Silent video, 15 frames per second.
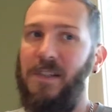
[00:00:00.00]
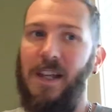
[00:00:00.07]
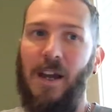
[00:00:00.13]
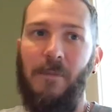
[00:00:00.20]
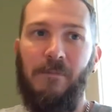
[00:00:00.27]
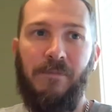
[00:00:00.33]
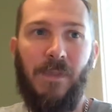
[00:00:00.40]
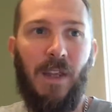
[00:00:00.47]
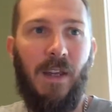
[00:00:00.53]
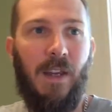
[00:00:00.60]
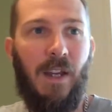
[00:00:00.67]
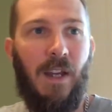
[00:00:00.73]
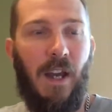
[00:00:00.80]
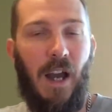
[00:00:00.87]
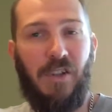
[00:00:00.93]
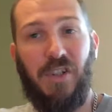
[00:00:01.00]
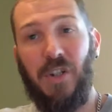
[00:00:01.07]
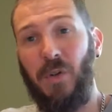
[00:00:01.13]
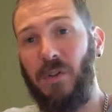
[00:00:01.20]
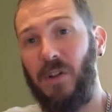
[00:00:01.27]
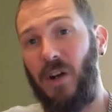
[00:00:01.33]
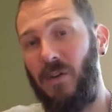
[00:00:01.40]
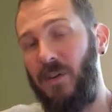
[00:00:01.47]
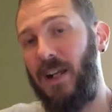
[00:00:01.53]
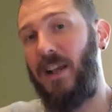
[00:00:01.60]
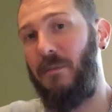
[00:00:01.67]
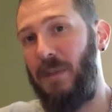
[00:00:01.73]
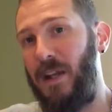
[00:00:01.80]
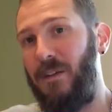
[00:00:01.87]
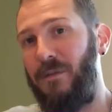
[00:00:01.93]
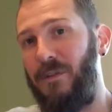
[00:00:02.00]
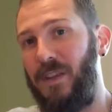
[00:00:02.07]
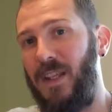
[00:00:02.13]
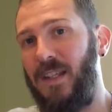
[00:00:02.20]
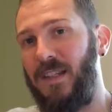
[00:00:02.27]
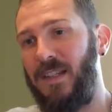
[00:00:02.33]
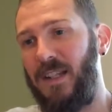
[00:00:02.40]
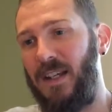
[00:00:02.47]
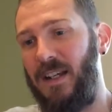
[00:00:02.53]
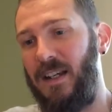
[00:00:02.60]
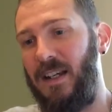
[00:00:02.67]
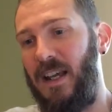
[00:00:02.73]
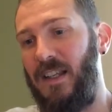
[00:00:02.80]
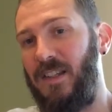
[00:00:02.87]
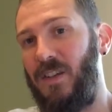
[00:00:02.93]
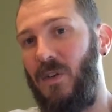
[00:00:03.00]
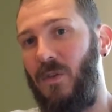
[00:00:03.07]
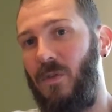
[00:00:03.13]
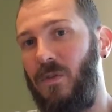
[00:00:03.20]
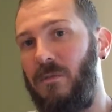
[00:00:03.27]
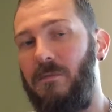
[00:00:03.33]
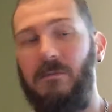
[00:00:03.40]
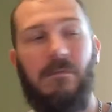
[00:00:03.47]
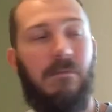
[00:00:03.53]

Now, a tool that I recommend for this, it's called